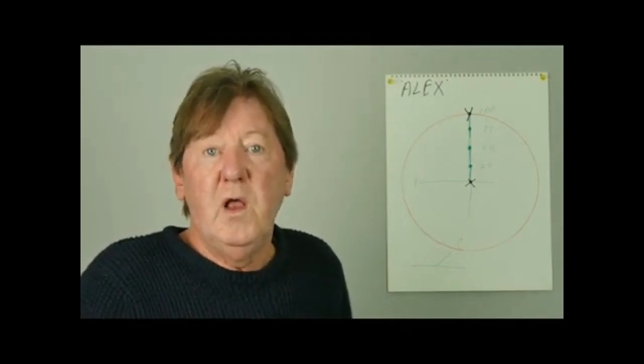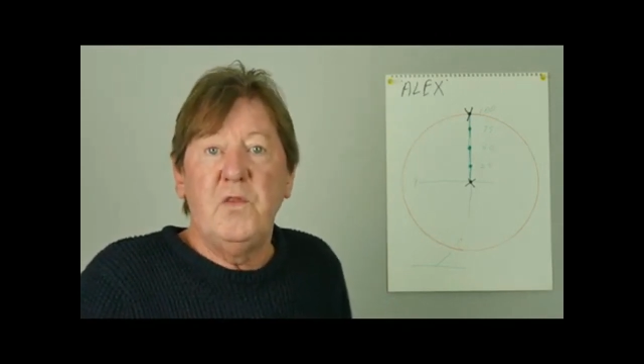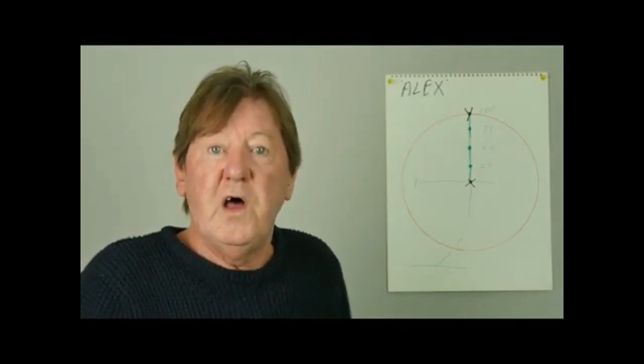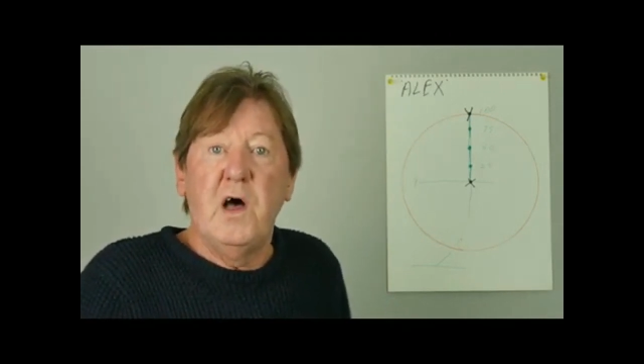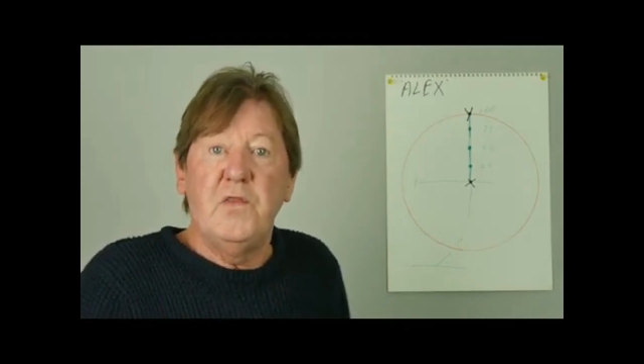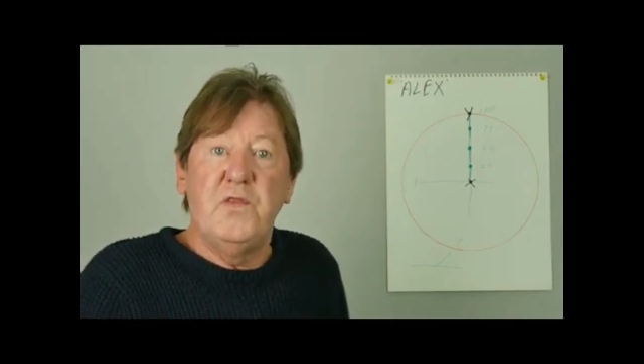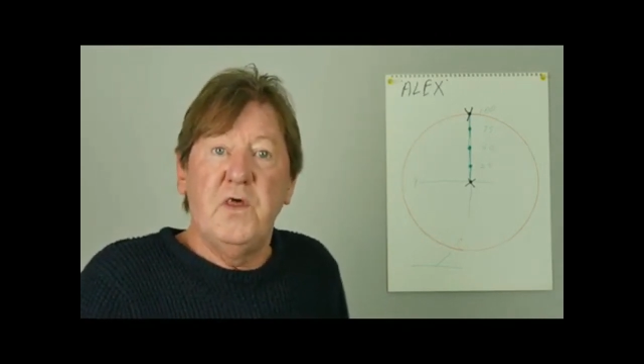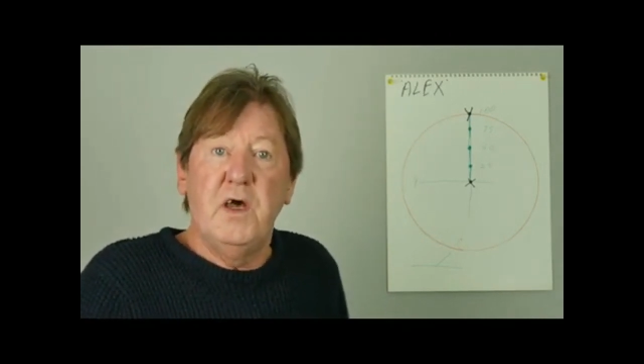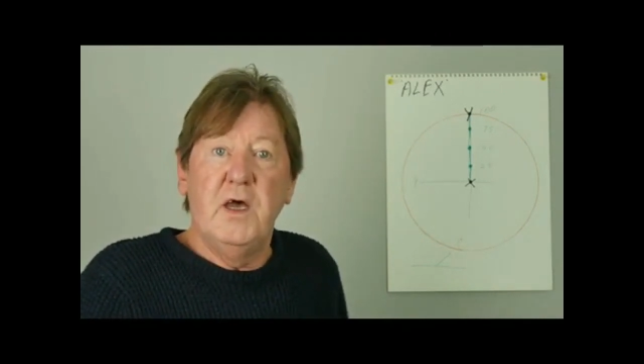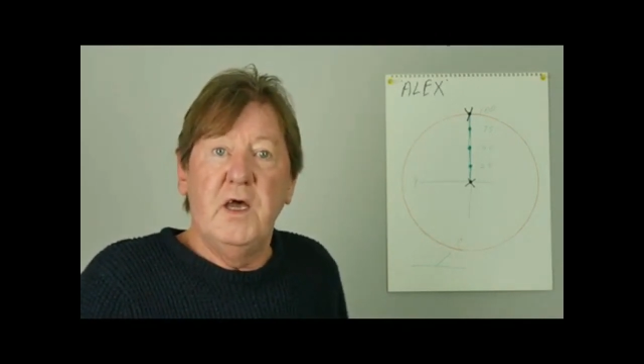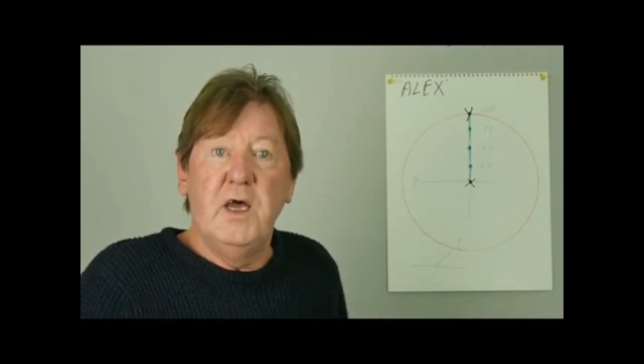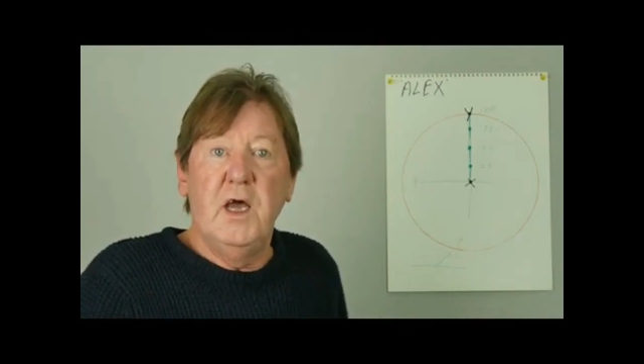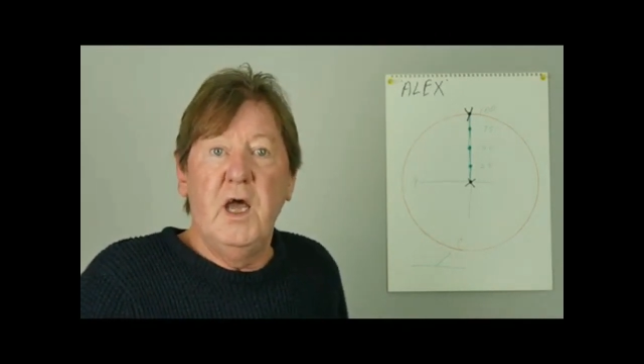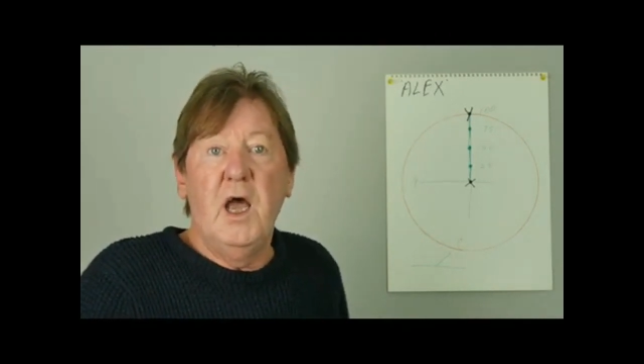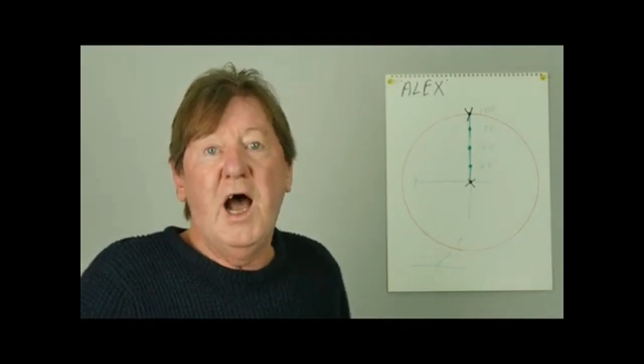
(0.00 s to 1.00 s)
that
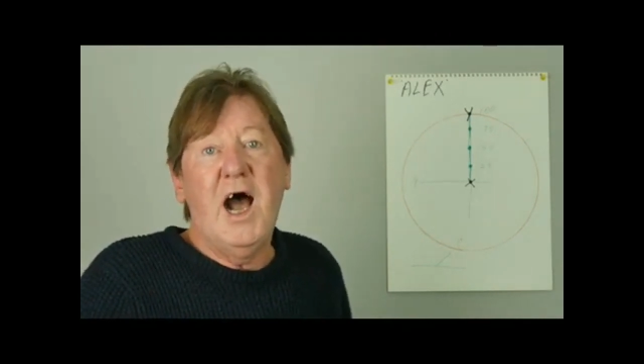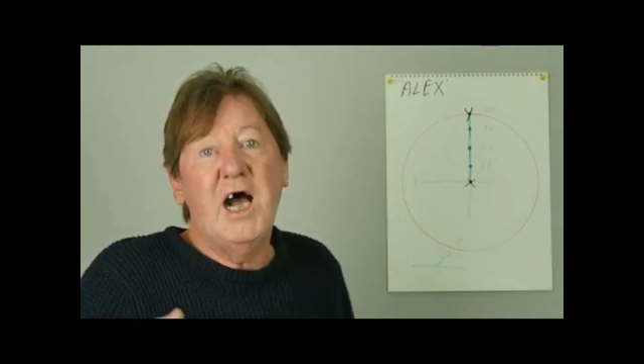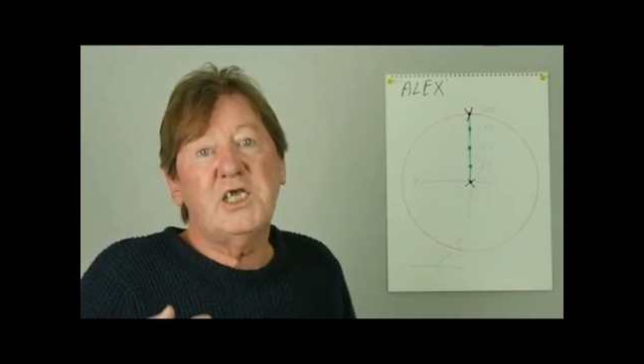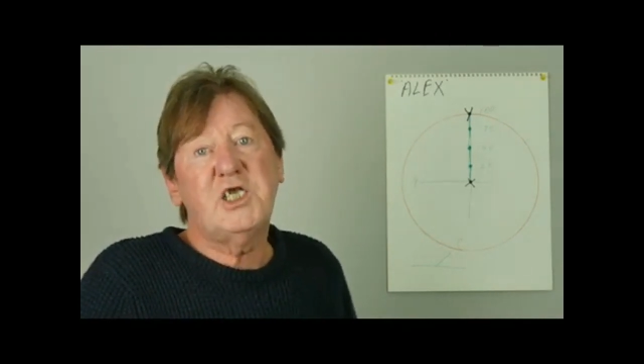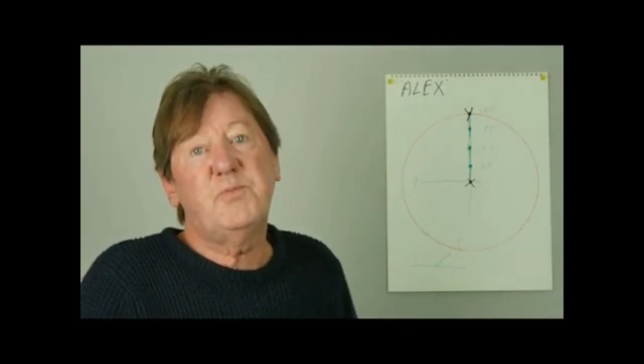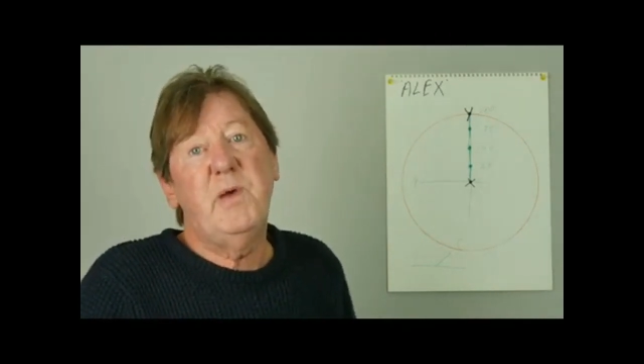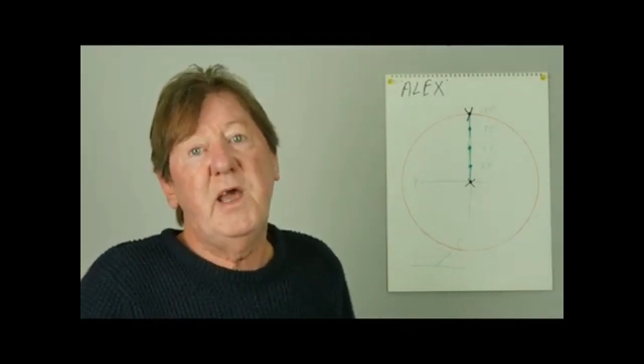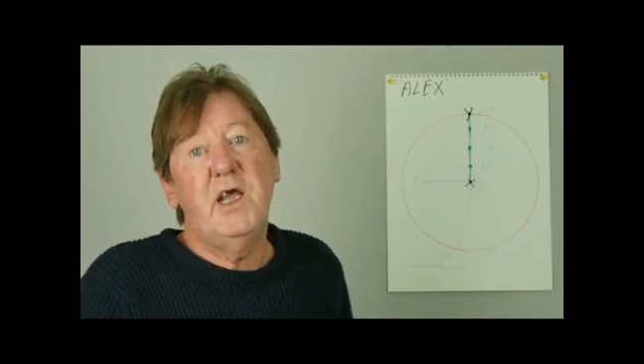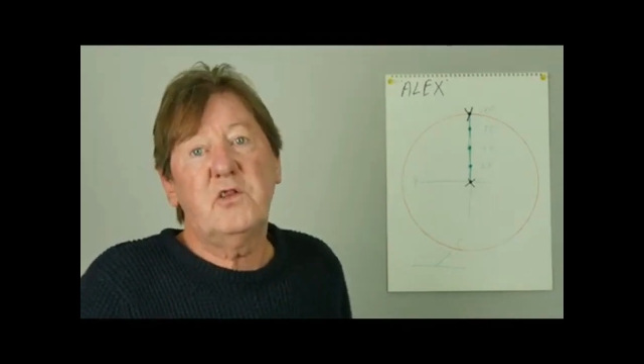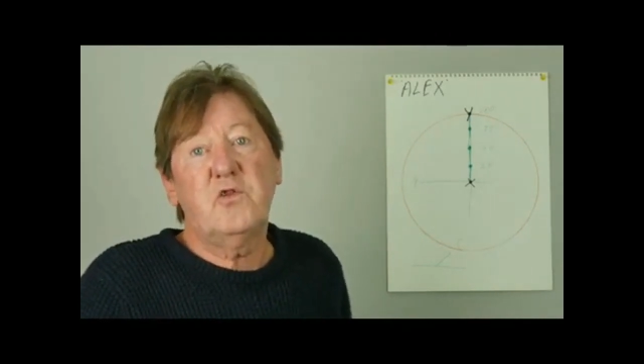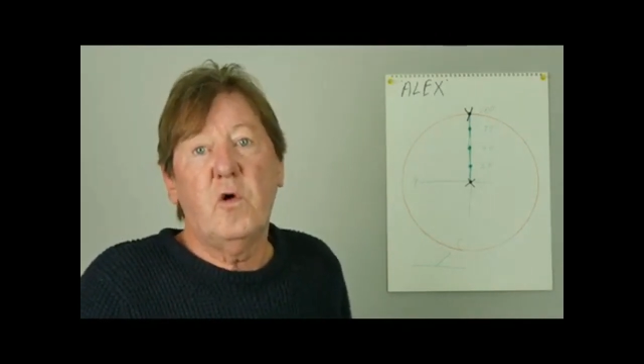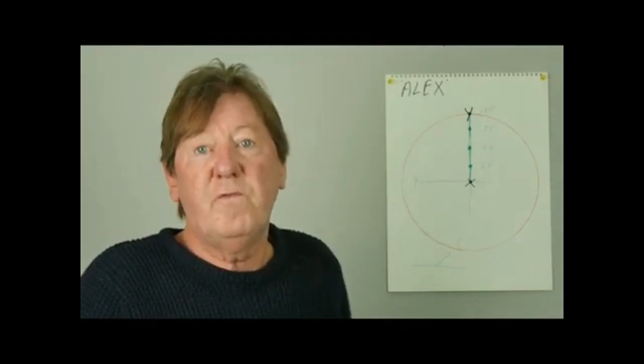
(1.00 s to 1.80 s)
the aspect